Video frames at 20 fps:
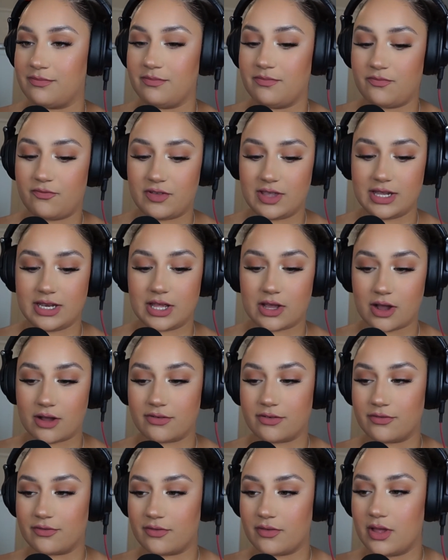feeding off
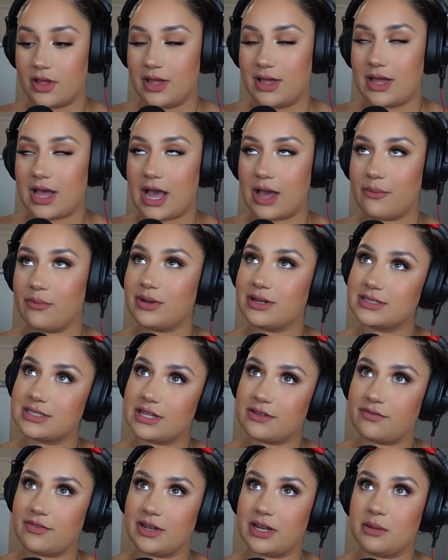of, I wouldn't say
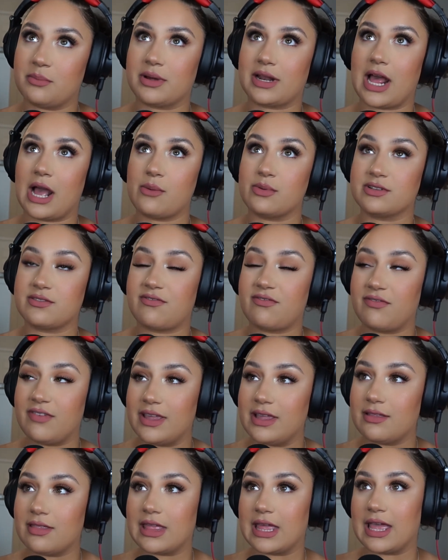feeding, but I was
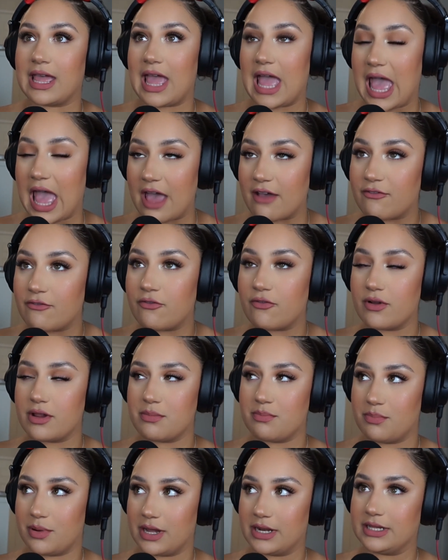feeling
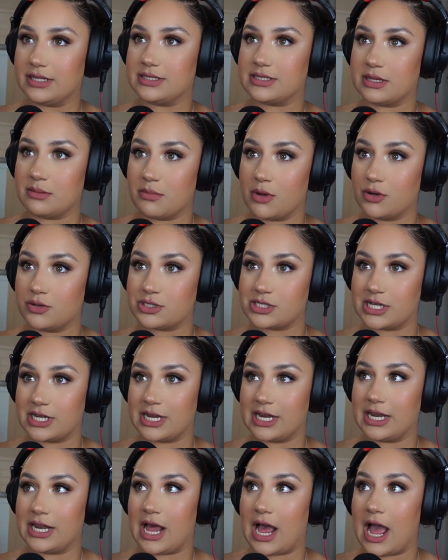everybody's emotion.
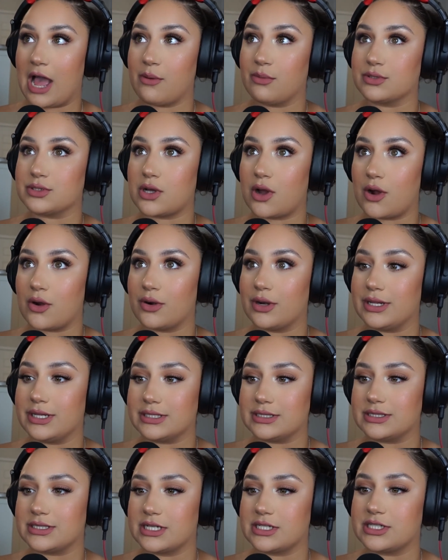And I was already
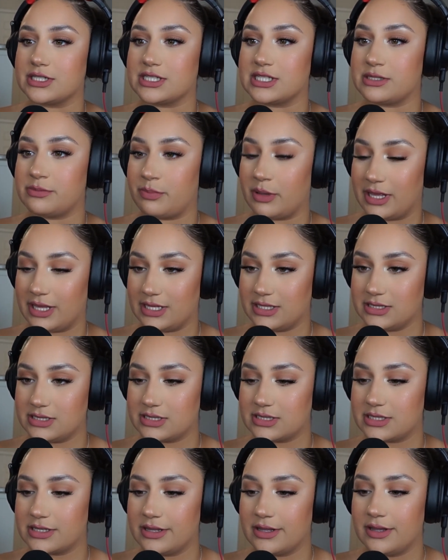in such a
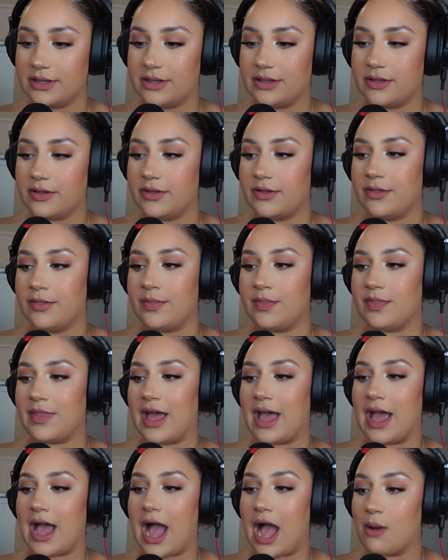space
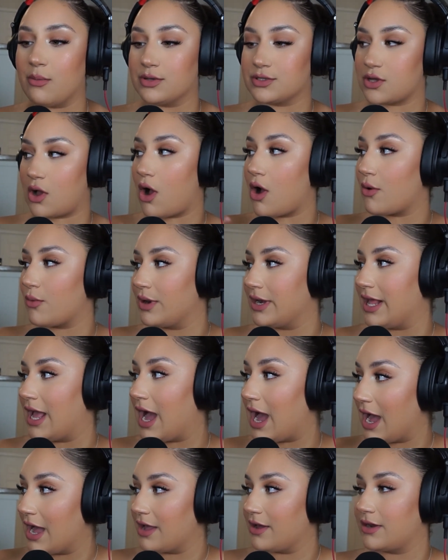that I was already
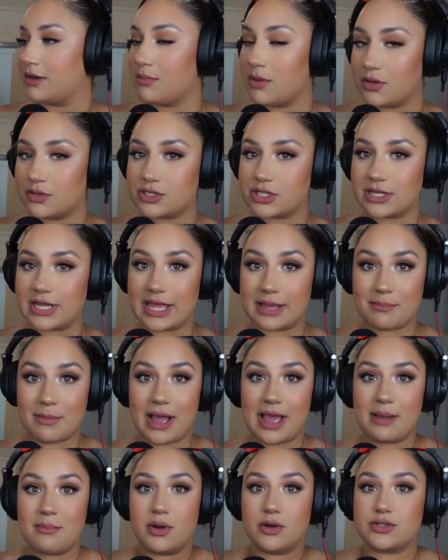high on emotion. Like
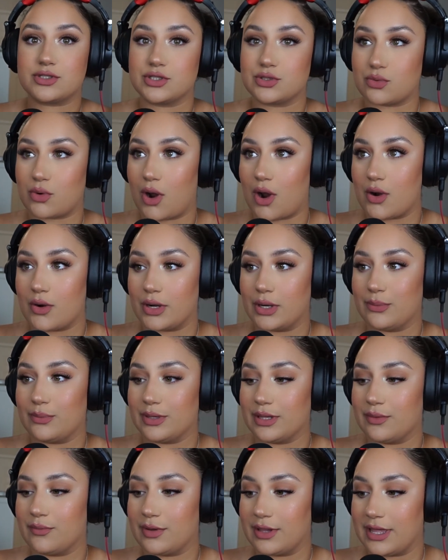my emotions were already
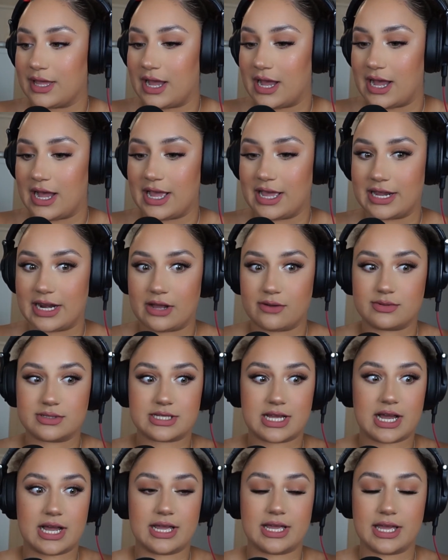really, really high and I was
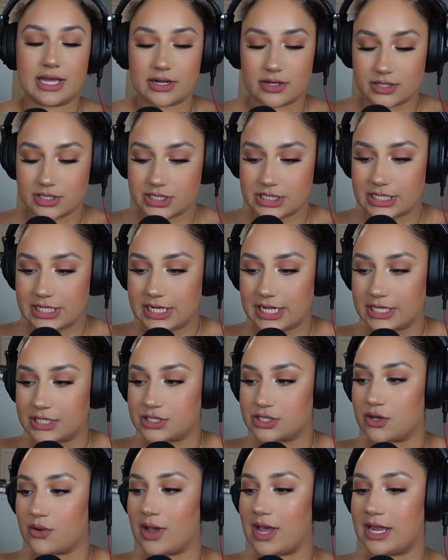high energy. And
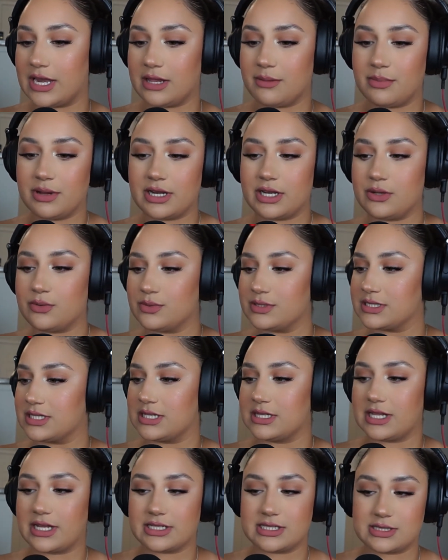so anybody who was
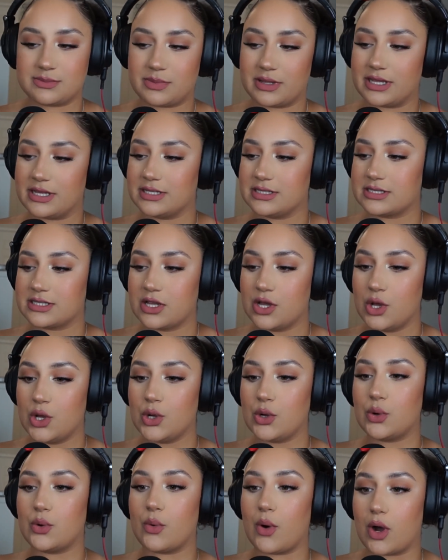in that space
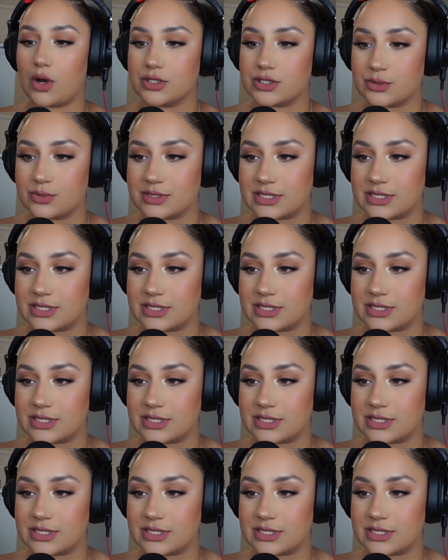who also was